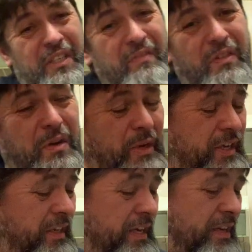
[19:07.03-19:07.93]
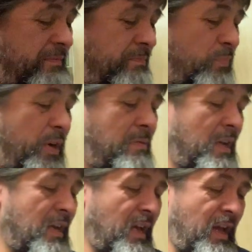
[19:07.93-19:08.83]
You never know when you're going to need a brew.
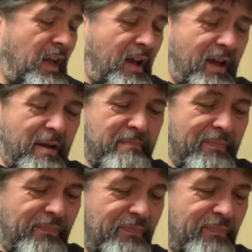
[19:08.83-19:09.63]
Um,